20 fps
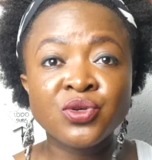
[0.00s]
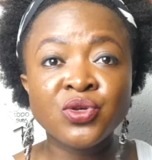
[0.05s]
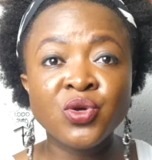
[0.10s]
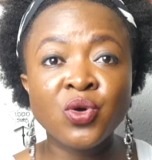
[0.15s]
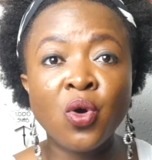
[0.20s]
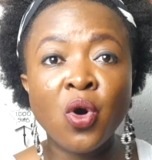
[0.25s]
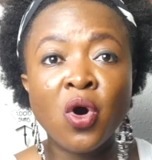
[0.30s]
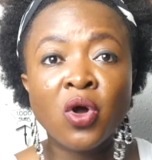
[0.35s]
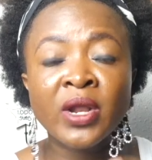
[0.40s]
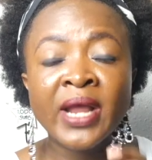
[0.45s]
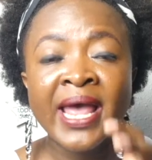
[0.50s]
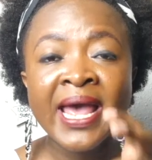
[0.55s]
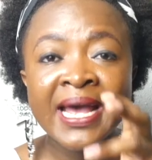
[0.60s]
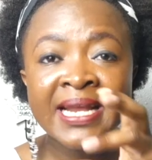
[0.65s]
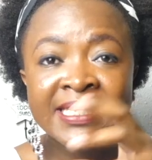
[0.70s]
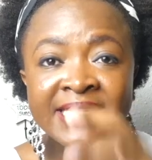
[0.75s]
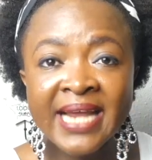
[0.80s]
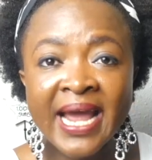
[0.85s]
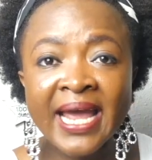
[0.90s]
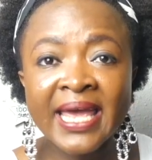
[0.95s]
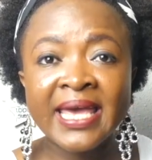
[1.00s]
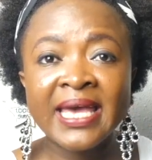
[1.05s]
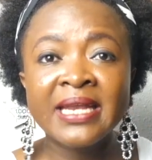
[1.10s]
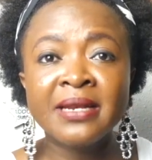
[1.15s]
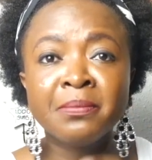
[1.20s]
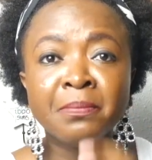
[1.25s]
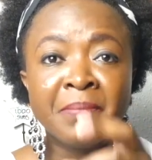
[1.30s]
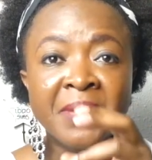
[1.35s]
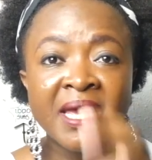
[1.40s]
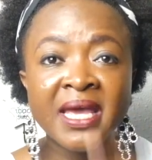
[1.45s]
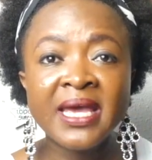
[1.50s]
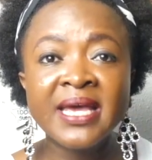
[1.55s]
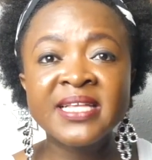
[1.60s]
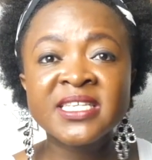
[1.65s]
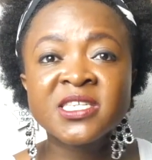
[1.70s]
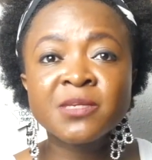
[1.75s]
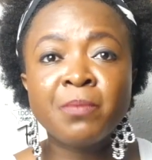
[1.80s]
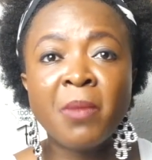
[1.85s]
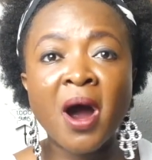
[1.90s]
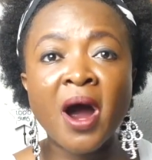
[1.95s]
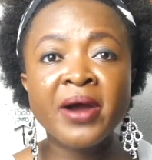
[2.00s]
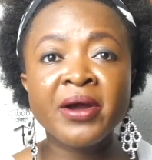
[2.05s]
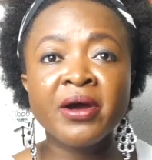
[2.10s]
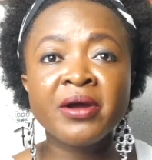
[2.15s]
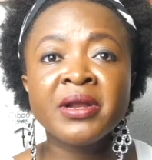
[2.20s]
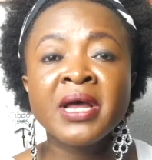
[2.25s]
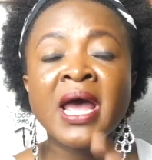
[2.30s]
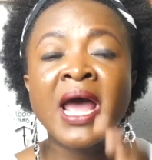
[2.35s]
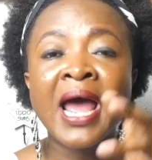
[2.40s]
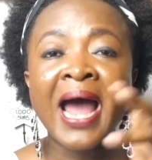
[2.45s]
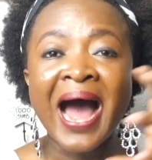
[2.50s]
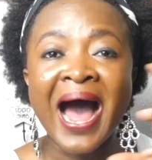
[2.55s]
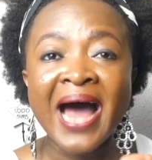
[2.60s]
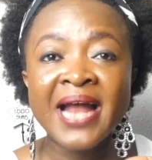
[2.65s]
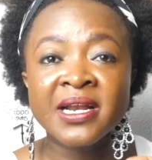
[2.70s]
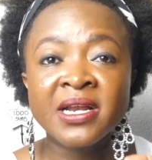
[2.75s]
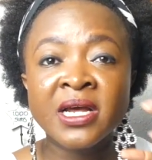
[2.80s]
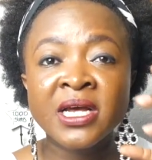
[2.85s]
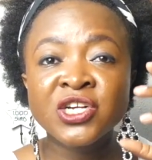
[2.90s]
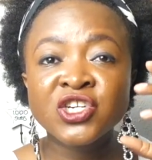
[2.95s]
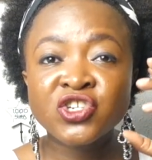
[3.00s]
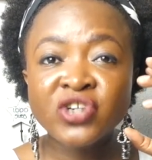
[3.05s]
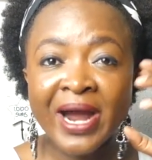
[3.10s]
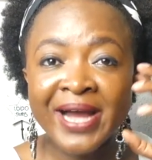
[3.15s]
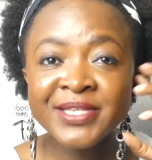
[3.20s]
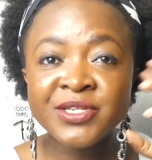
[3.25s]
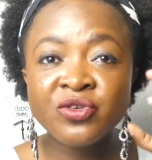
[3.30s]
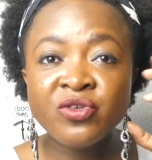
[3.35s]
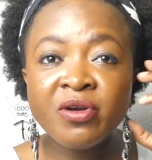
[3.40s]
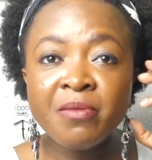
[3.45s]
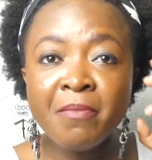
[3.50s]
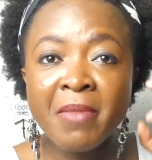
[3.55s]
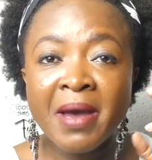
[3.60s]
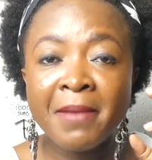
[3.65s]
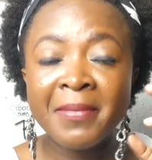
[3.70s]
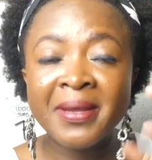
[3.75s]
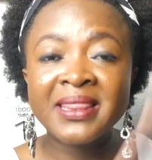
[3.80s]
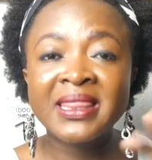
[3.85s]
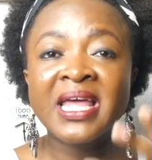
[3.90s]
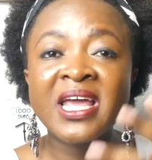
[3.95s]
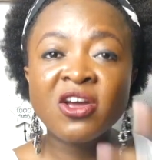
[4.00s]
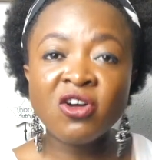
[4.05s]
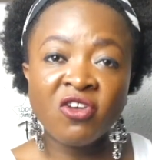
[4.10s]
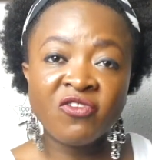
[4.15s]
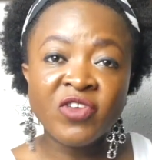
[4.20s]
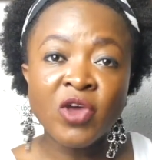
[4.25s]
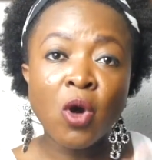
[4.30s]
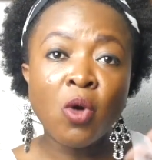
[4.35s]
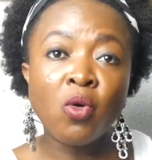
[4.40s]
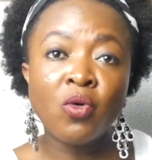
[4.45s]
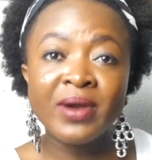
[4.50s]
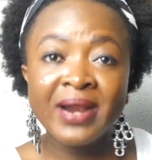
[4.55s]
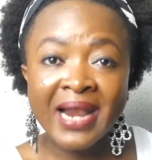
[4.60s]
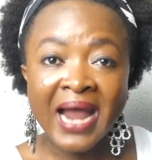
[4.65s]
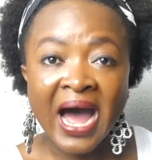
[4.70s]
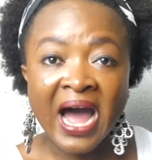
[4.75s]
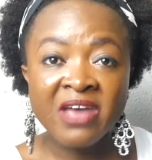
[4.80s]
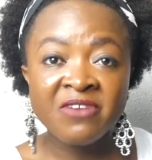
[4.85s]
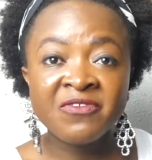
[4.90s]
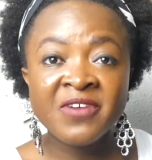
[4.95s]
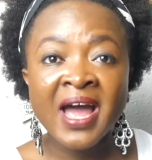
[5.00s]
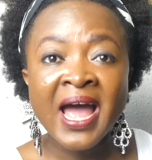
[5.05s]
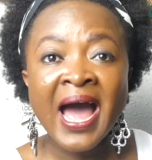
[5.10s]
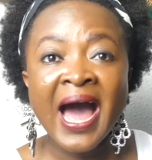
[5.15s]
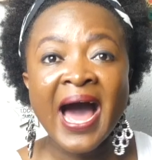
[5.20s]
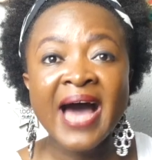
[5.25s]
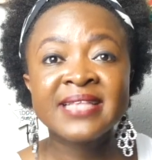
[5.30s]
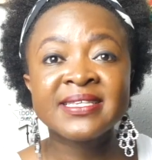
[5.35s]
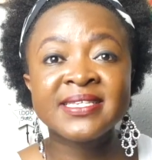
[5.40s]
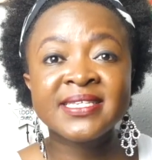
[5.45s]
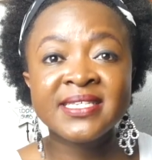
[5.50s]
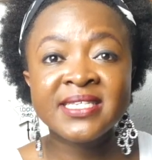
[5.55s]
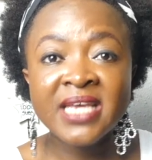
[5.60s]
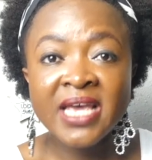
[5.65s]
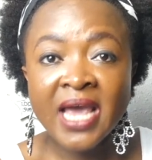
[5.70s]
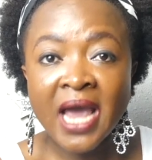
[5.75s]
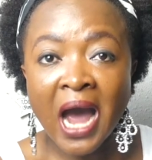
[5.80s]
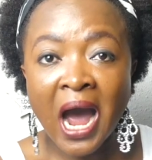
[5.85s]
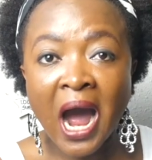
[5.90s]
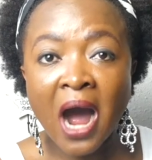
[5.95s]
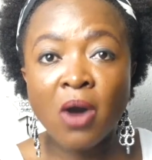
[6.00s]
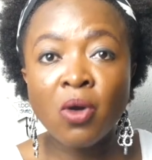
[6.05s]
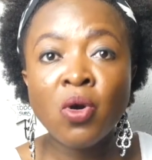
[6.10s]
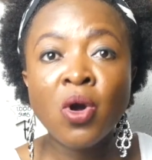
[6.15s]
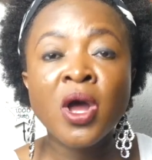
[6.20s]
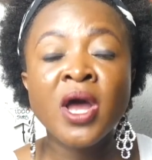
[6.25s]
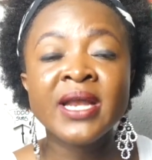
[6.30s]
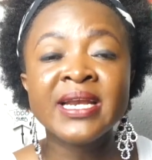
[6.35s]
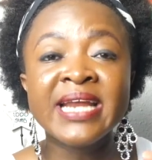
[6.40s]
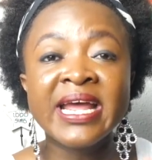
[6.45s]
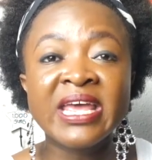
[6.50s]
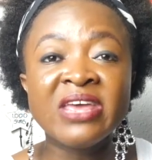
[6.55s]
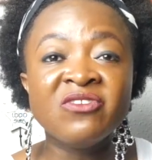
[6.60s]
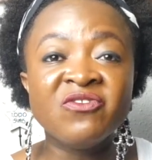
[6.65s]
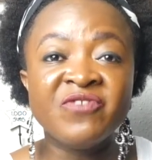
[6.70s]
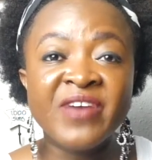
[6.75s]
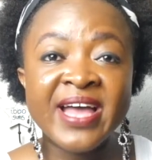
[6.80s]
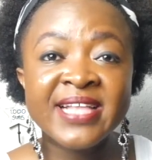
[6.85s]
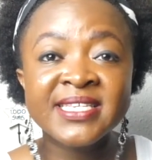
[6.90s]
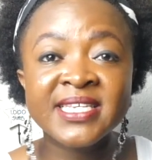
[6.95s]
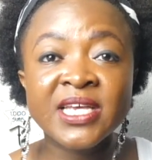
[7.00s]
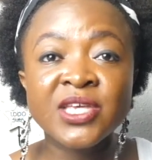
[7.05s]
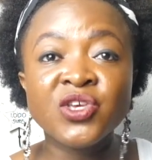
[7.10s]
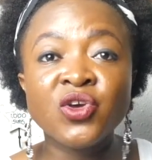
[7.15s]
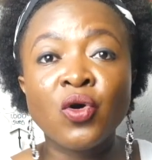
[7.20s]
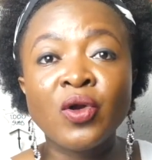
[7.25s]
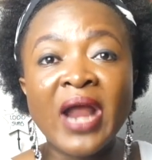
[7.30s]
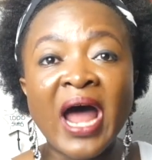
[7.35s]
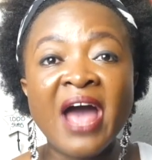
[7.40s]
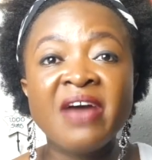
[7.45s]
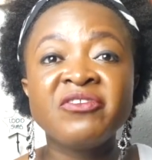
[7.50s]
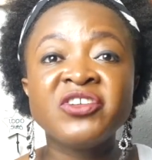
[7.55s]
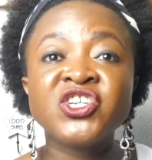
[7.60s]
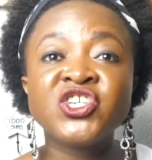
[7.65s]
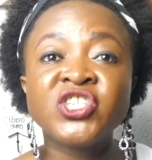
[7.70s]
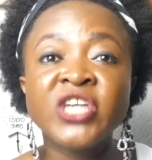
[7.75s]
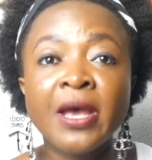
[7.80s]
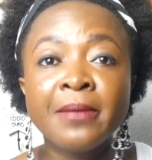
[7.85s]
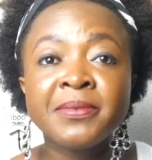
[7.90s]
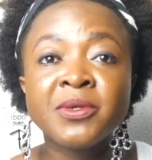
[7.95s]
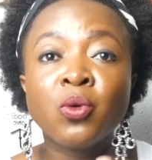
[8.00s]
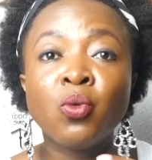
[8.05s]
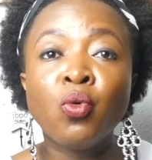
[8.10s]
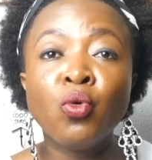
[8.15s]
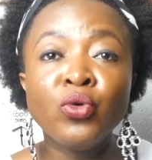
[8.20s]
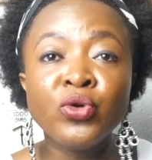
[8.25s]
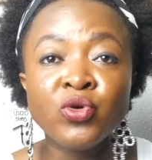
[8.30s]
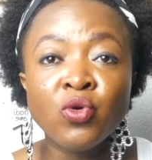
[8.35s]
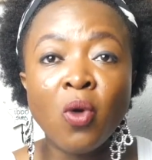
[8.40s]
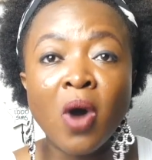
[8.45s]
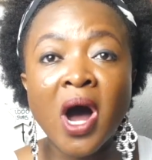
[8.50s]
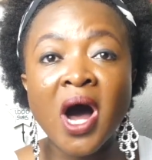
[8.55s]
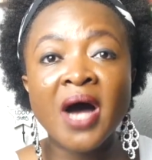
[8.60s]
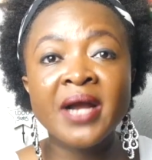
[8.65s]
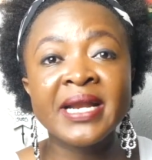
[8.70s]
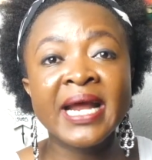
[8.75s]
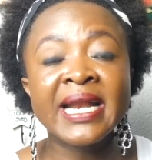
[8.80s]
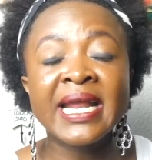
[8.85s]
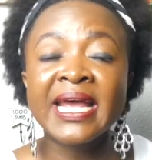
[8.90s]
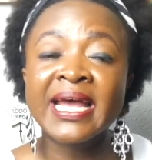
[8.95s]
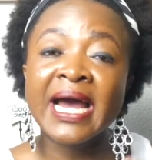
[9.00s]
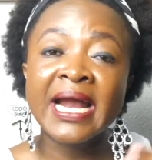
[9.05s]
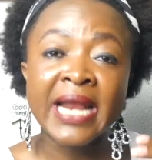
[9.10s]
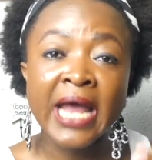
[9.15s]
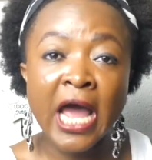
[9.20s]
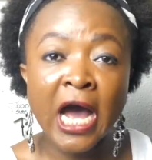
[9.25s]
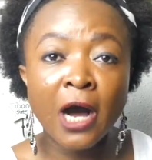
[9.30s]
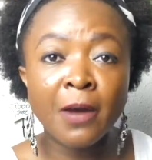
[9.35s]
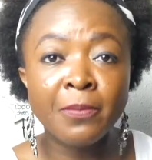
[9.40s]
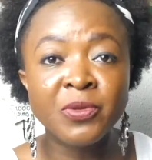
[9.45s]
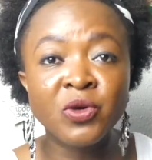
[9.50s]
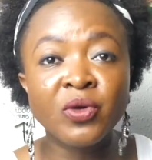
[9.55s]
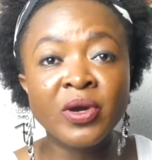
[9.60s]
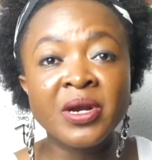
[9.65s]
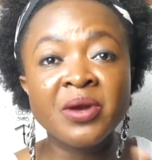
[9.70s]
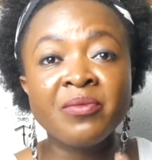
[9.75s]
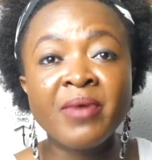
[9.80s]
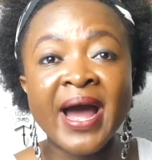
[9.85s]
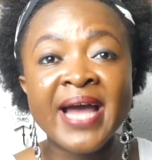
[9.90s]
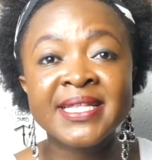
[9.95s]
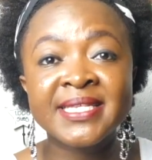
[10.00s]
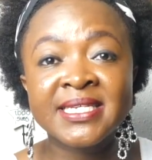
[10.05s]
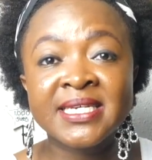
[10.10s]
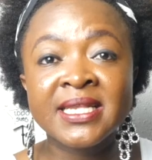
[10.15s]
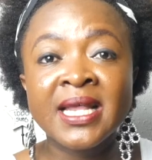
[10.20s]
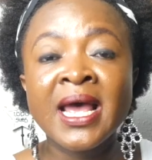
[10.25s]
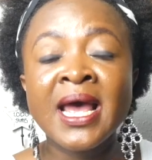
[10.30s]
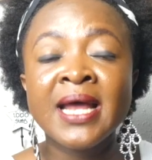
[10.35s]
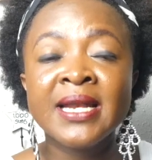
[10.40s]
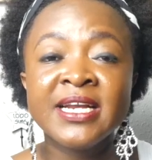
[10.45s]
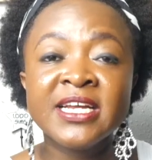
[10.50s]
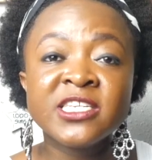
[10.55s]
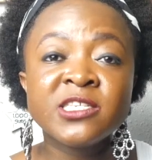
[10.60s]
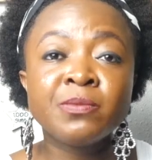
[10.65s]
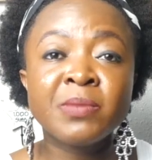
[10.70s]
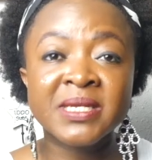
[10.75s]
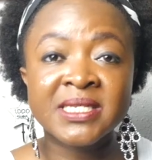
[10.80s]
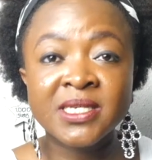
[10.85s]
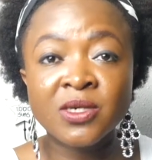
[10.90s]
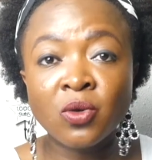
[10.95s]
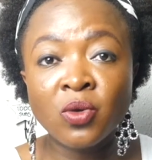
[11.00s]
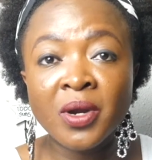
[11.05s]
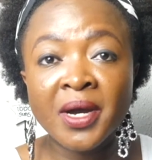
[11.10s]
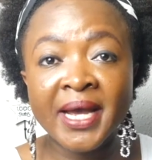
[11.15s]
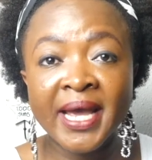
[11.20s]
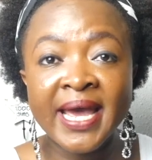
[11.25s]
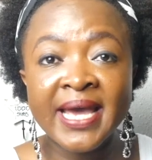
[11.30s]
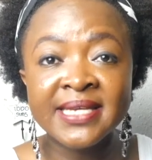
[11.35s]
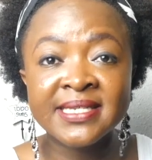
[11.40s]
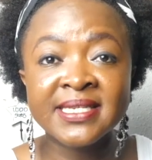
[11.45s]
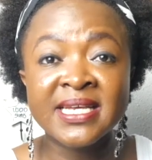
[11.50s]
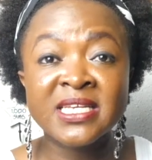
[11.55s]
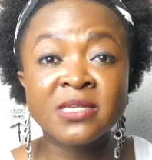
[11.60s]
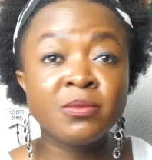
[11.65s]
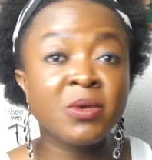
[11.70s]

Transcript: you all, take it, be inspired, and try to remember, think of your own life and see how the events in your life shaped who you are, that it can help you in writing this particular essays.